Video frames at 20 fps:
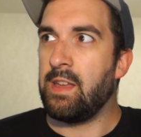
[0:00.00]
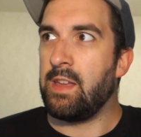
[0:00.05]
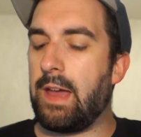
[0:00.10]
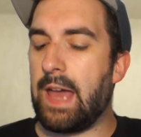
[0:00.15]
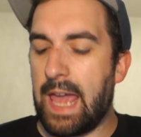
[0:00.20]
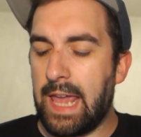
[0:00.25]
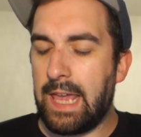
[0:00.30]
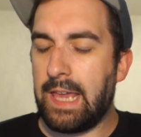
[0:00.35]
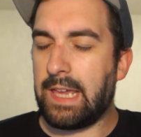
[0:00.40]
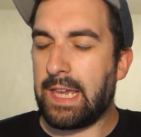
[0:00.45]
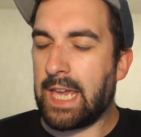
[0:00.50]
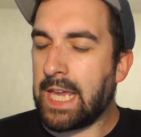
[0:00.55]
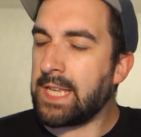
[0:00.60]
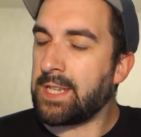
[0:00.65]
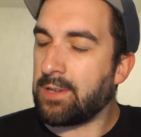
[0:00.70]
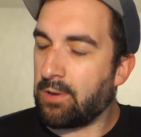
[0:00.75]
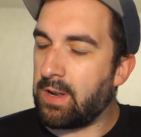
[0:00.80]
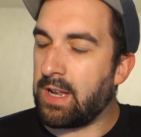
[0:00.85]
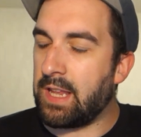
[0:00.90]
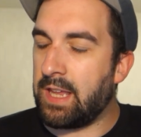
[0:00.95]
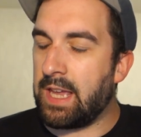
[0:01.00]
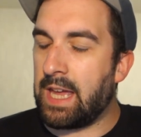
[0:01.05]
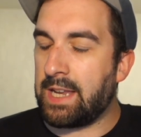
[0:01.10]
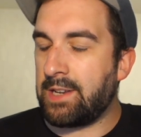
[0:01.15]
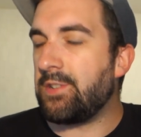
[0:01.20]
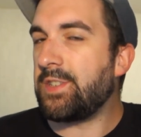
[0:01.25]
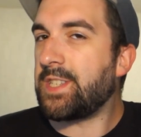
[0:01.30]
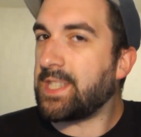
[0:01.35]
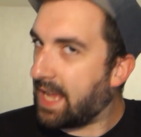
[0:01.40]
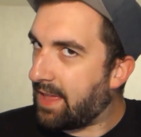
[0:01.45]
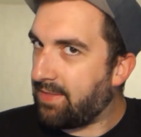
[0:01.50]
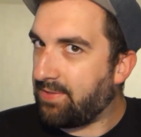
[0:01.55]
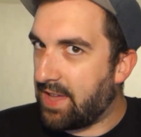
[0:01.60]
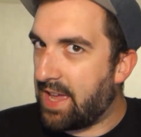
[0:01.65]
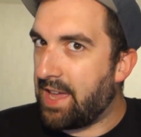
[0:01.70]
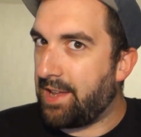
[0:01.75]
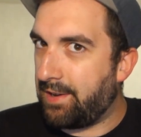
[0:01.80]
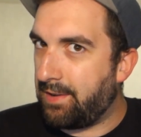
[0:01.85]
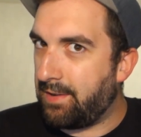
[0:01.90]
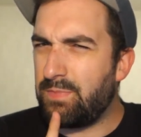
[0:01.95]
I can totally understand
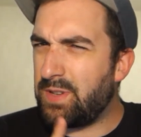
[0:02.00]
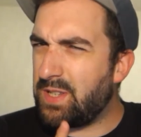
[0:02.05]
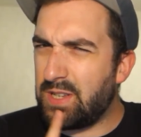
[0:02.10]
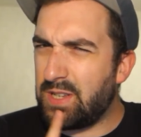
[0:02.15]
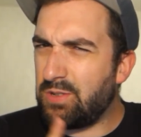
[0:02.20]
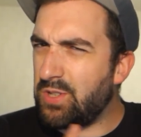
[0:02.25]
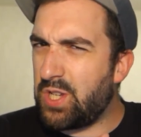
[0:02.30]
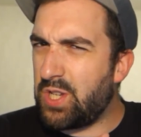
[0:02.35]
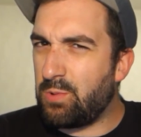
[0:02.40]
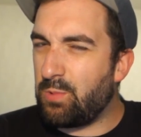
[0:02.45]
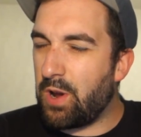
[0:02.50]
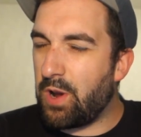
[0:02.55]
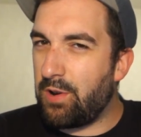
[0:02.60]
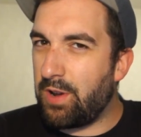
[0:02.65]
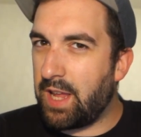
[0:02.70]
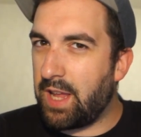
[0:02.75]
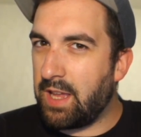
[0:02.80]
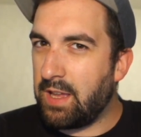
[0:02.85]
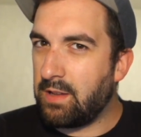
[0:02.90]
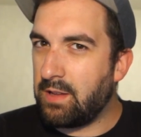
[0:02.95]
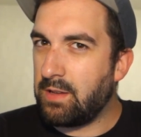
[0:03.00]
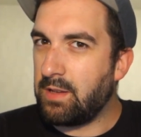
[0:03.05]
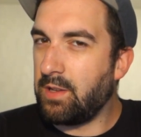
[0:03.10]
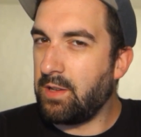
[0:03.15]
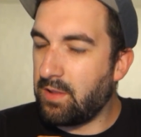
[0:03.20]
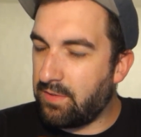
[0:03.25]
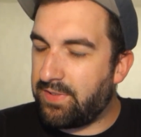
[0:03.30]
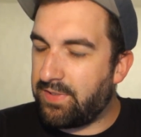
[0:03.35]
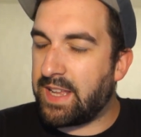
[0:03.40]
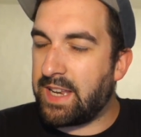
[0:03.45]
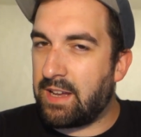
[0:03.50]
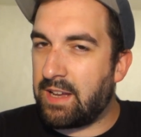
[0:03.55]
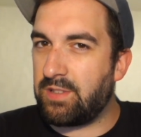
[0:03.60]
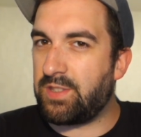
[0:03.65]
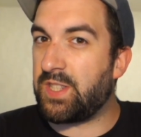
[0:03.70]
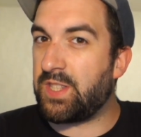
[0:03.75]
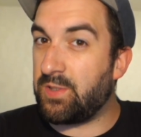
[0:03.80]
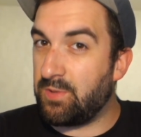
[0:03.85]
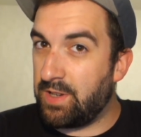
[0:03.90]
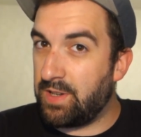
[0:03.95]
that. But don't you worry, you'll find out
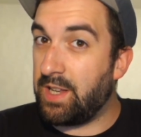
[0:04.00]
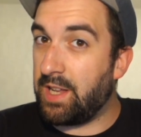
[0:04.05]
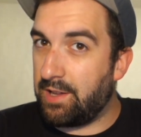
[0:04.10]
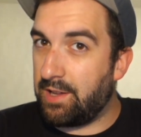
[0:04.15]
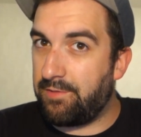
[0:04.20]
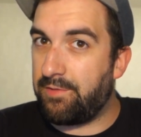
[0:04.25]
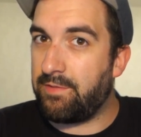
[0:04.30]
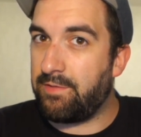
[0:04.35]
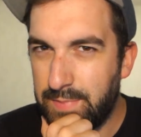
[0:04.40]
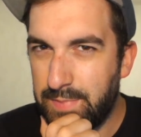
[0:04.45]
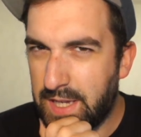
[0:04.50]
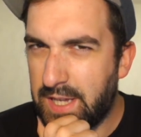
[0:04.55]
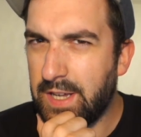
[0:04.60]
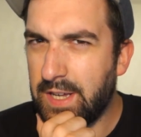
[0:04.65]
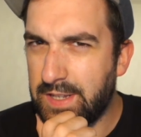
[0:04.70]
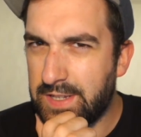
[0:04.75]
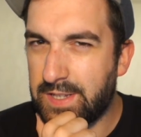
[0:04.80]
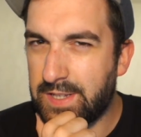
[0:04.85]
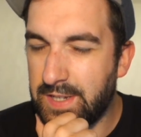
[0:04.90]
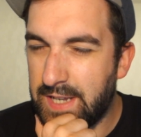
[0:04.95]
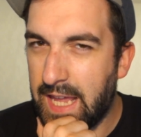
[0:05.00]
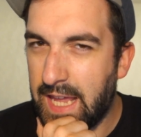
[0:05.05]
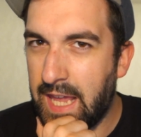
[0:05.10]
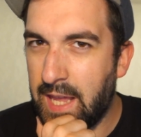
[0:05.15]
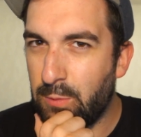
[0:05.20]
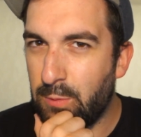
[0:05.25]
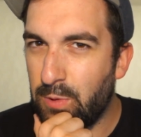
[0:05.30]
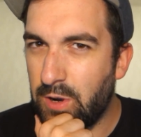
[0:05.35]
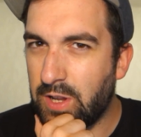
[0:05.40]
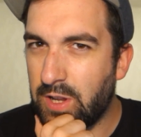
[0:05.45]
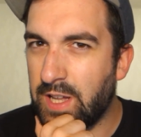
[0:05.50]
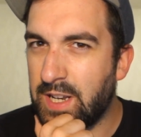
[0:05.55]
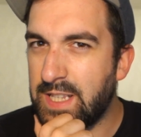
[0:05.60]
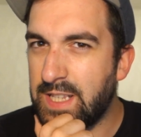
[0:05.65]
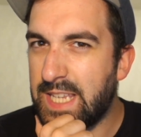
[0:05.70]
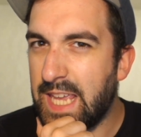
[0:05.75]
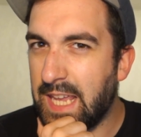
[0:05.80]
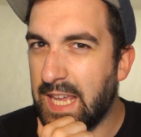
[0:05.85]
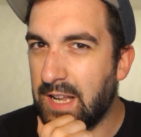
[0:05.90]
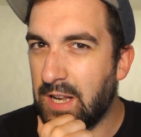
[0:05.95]
soon enough. Because today we're gonna
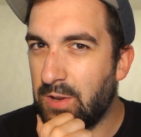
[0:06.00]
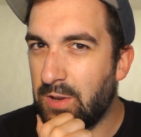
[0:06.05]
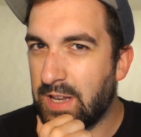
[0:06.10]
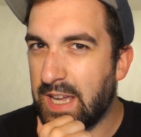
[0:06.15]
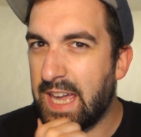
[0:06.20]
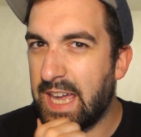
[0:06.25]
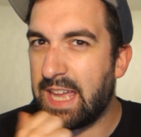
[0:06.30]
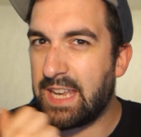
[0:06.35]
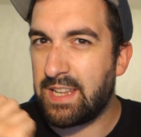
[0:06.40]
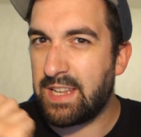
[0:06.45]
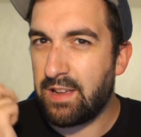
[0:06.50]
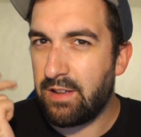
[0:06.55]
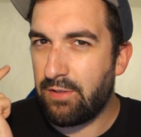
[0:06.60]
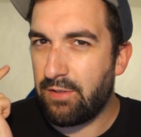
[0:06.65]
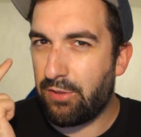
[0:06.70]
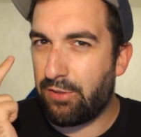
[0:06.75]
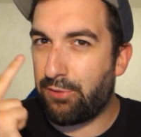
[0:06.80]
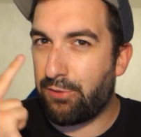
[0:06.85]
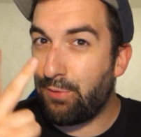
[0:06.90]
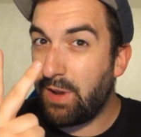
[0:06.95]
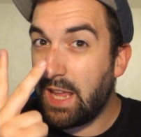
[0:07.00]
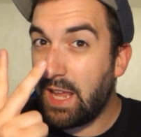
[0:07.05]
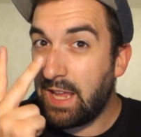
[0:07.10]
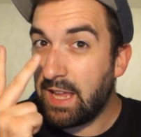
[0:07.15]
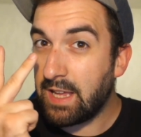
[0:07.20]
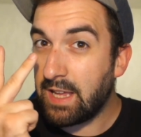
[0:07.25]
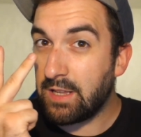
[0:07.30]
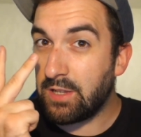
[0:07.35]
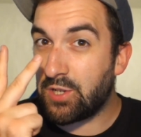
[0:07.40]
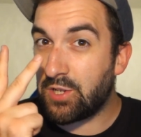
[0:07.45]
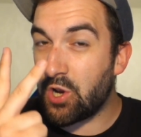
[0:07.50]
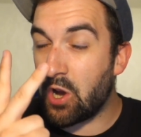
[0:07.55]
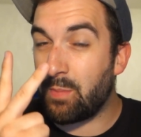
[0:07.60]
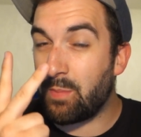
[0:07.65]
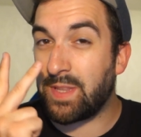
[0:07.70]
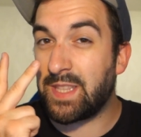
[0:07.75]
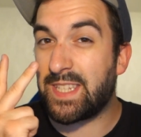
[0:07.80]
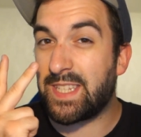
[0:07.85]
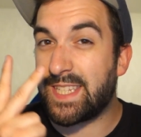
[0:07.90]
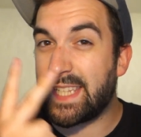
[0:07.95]
take a look at three
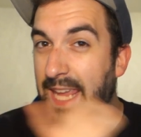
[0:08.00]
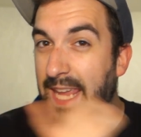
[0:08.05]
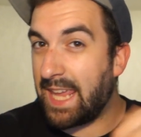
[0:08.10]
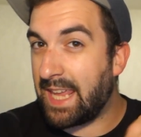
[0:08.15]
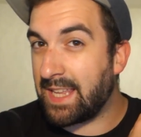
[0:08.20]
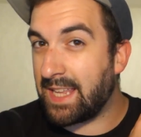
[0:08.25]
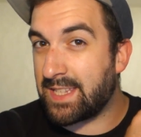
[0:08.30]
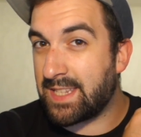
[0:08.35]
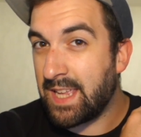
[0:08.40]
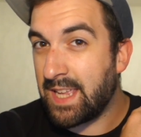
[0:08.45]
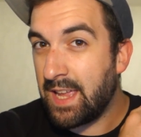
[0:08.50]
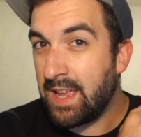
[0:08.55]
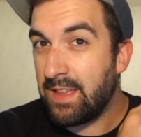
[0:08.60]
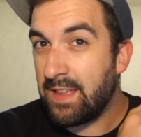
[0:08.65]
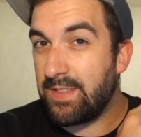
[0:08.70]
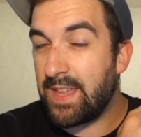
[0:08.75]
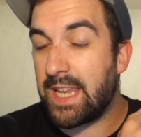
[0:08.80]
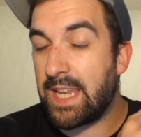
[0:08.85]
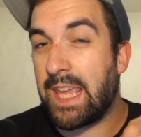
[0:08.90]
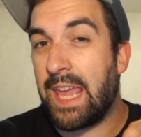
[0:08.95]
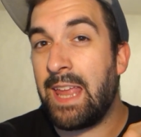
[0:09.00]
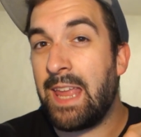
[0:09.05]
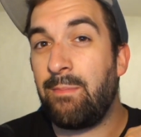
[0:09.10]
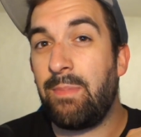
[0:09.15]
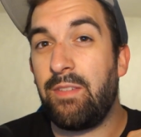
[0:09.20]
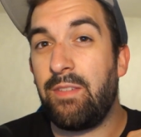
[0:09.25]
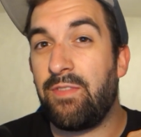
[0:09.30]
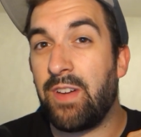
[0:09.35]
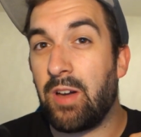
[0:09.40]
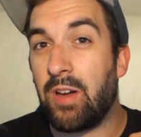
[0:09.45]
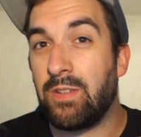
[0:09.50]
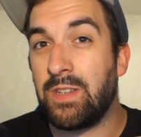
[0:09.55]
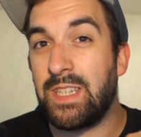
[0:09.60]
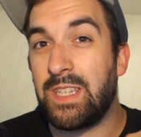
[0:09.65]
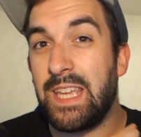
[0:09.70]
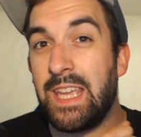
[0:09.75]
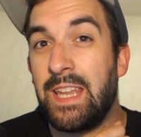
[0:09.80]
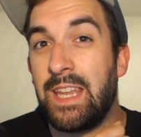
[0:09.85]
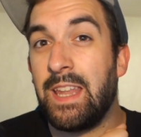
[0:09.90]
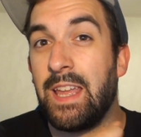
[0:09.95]
German sayings that can be found
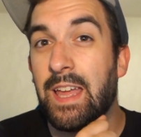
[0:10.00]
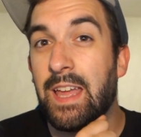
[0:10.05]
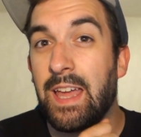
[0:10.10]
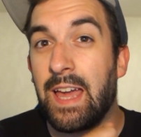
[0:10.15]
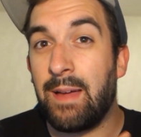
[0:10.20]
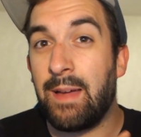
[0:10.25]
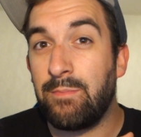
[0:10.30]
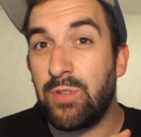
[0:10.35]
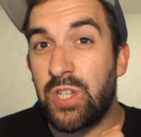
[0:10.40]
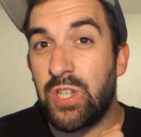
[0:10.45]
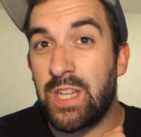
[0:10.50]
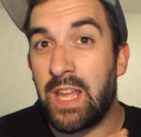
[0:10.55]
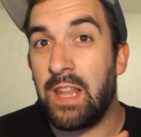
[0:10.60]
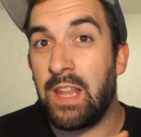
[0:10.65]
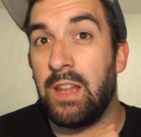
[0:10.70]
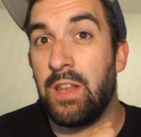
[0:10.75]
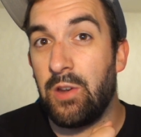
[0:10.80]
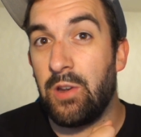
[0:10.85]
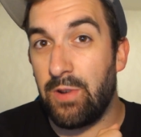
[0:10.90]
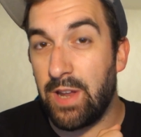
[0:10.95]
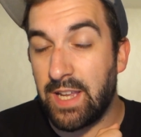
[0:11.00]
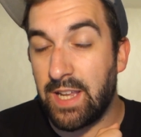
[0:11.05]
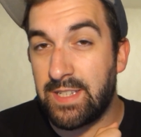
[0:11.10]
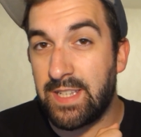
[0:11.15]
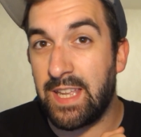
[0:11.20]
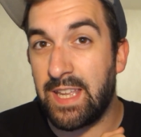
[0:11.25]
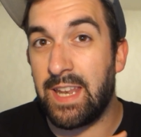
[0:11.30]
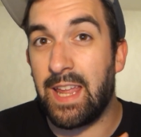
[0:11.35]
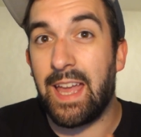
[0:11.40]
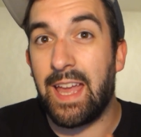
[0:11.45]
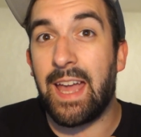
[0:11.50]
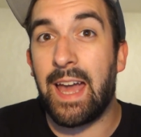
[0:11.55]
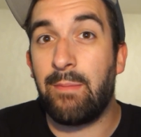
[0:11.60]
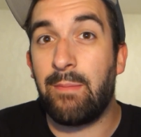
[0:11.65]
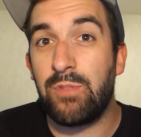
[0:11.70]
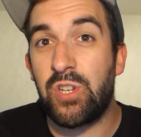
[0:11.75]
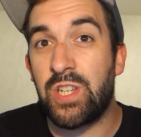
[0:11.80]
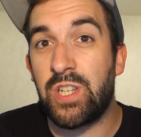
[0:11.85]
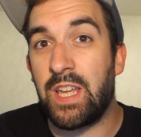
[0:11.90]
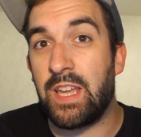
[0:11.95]
in Rammstein lyrics, in
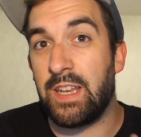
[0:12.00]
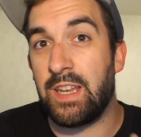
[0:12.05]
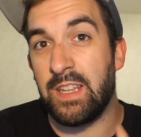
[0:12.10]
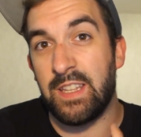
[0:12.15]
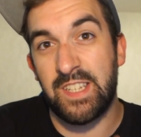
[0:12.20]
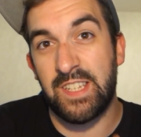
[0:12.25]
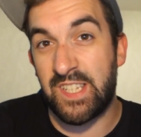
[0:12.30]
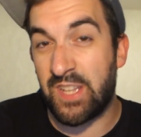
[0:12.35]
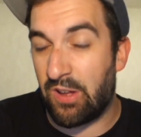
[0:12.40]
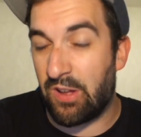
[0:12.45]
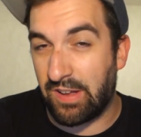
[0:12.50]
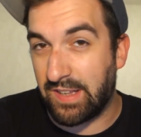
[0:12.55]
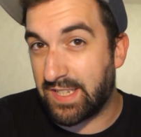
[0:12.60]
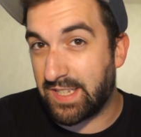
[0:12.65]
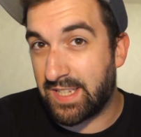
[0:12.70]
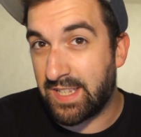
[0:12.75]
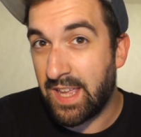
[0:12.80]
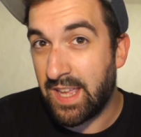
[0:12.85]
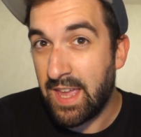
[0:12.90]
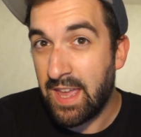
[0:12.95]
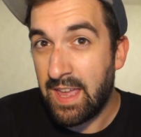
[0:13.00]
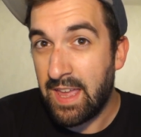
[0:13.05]
Rammstein songs.